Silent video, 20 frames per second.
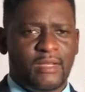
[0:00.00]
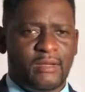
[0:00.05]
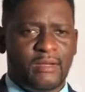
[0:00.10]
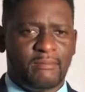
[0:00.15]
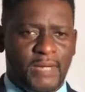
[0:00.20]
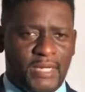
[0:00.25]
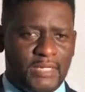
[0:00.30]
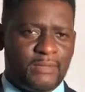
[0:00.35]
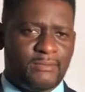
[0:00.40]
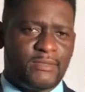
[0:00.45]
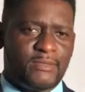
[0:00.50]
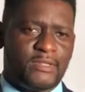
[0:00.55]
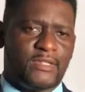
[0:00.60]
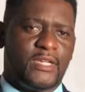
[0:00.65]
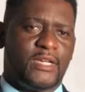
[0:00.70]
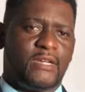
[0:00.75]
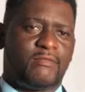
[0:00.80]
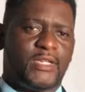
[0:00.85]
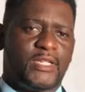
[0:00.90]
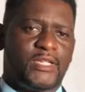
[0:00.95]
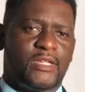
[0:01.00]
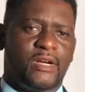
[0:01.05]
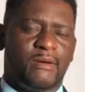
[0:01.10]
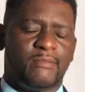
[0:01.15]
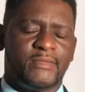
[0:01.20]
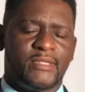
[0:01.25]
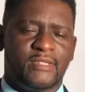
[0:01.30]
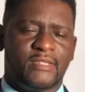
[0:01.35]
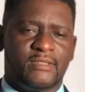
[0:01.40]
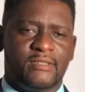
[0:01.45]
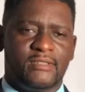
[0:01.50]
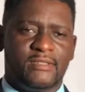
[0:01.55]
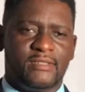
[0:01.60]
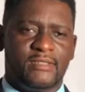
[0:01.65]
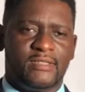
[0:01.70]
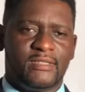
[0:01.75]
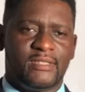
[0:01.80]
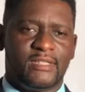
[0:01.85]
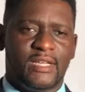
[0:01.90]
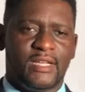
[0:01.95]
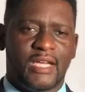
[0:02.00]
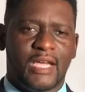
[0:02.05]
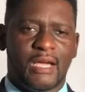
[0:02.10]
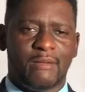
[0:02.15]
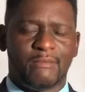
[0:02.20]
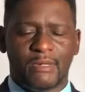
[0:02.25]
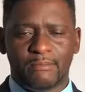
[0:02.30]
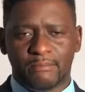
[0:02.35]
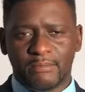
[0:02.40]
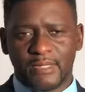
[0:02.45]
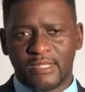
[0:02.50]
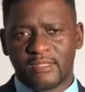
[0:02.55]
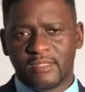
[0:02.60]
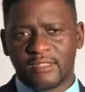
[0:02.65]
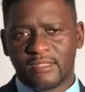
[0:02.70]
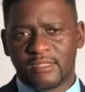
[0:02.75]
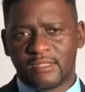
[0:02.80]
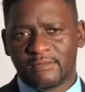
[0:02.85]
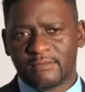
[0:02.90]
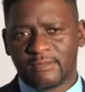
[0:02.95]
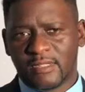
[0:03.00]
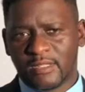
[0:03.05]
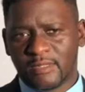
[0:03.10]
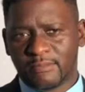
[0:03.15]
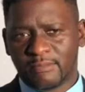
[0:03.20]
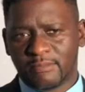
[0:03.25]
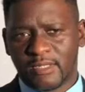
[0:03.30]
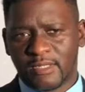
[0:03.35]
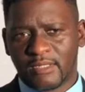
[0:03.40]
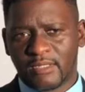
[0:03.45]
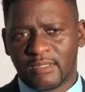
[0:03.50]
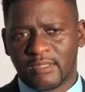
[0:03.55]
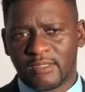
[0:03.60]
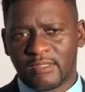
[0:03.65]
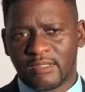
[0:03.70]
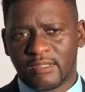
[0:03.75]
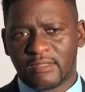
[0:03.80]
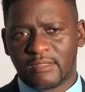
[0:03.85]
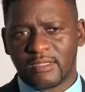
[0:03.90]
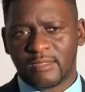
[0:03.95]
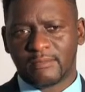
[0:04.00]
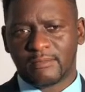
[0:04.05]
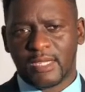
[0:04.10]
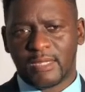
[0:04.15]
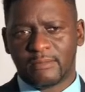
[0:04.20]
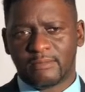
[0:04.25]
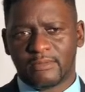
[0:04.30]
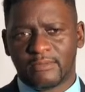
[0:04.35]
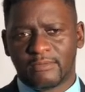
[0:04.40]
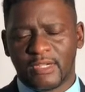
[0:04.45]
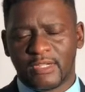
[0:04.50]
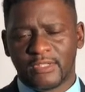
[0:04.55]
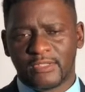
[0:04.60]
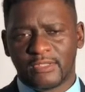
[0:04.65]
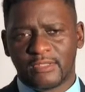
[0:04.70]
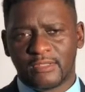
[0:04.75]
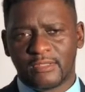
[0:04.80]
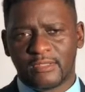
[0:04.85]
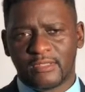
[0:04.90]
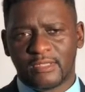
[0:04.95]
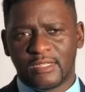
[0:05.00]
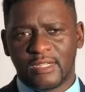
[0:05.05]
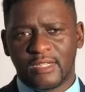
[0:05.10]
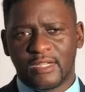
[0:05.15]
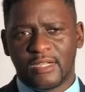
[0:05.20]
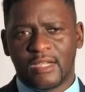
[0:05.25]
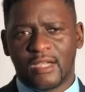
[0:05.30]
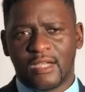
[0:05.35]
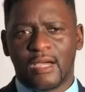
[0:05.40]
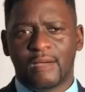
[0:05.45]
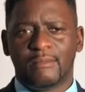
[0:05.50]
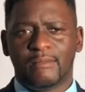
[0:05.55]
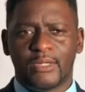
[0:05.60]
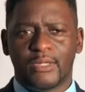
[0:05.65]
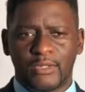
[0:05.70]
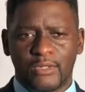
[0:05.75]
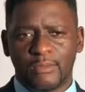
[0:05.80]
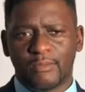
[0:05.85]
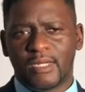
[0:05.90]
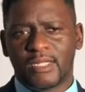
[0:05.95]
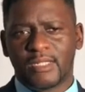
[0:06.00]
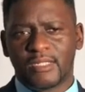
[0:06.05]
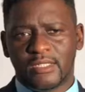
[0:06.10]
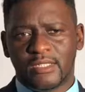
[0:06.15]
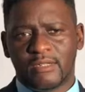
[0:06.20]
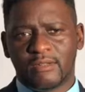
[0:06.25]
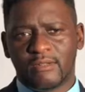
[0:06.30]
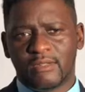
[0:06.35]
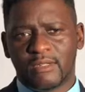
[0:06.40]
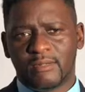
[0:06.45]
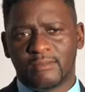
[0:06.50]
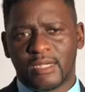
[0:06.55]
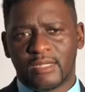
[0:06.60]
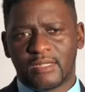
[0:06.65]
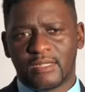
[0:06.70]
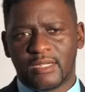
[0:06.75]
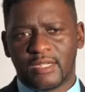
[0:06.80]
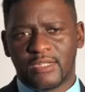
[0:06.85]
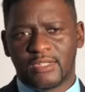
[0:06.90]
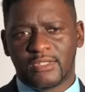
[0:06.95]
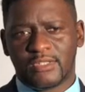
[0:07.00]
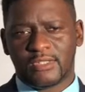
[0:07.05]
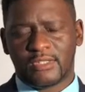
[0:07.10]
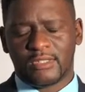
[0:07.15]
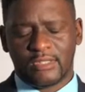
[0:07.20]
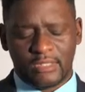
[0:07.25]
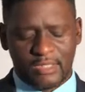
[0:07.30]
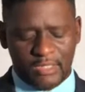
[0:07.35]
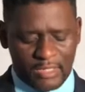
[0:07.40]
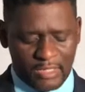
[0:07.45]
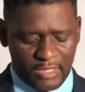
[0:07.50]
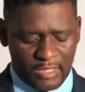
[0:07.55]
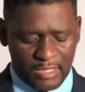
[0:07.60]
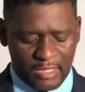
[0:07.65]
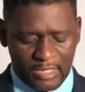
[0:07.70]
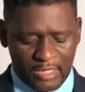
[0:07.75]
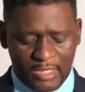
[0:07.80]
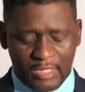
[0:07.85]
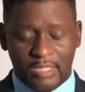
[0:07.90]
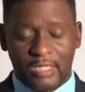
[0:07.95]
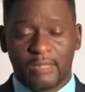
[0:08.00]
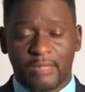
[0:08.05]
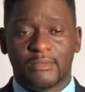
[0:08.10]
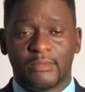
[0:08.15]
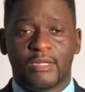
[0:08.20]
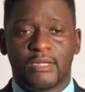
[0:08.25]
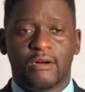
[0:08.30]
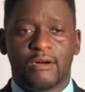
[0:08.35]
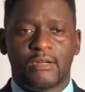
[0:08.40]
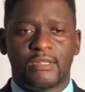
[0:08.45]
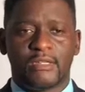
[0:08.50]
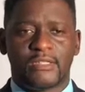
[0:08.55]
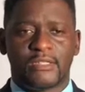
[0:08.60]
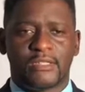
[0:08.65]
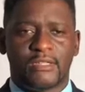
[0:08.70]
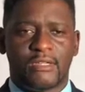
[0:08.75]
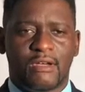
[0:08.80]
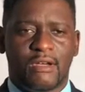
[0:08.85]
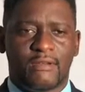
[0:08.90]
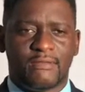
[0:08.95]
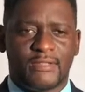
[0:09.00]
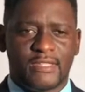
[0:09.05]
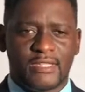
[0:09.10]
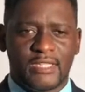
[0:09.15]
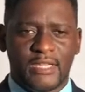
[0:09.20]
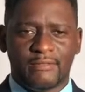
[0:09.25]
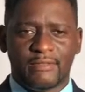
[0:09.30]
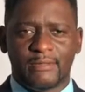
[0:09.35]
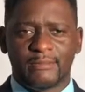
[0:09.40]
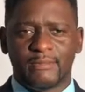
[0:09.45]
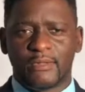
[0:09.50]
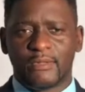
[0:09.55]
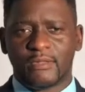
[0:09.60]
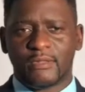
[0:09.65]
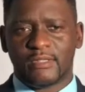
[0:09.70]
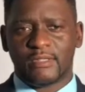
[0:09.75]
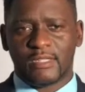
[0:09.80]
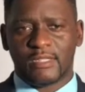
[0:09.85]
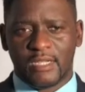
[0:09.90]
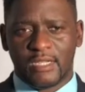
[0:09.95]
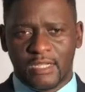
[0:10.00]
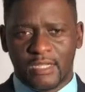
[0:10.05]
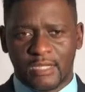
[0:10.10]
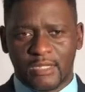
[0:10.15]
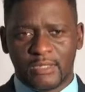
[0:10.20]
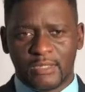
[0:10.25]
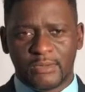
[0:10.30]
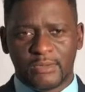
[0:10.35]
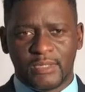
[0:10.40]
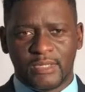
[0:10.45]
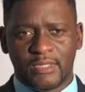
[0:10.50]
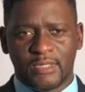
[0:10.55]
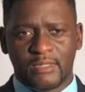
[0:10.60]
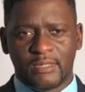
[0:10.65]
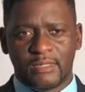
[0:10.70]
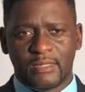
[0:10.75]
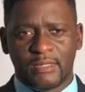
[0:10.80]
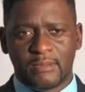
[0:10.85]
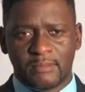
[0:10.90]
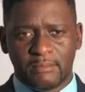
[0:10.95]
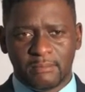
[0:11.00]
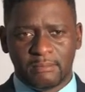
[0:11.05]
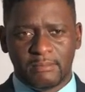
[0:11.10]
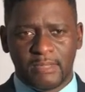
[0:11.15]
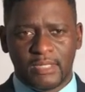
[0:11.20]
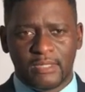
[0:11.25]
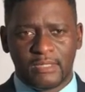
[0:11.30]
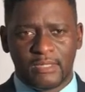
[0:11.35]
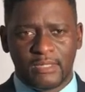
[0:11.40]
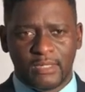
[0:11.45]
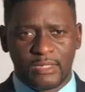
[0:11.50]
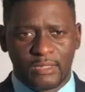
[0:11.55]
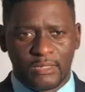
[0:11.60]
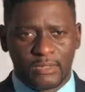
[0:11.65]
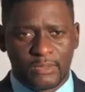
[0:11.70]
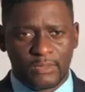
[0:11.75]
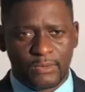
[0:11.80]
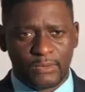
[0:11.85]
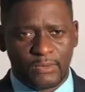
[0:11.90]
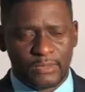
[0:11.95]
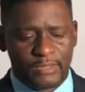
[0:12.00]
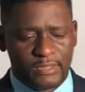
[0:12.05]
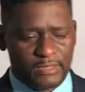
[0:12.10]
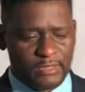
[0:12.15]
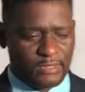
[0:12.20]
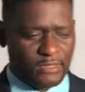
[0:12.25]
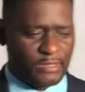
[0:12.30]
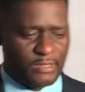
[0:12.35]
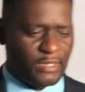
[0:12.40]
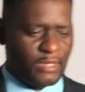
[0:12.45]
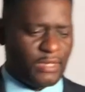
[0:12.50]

My name is Gary Thompson. I'm a business development consultant by profession. I'm a humanitarian by nature, and I'm the author of several books, including Billionaire Codes.